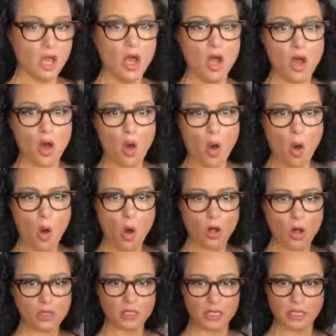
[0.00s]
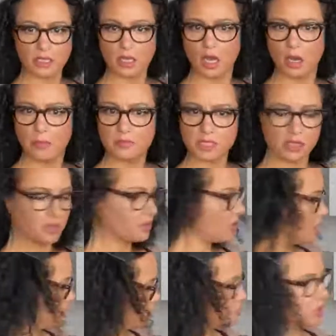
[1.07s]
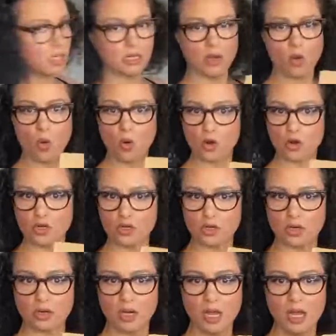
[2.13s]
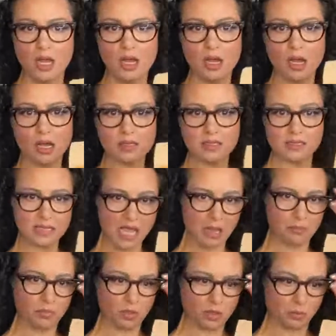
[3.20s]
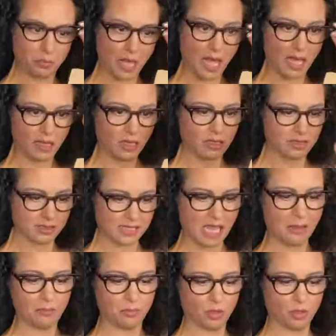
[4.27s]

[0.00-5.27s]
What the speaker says: because it comes, I think that you can order a sample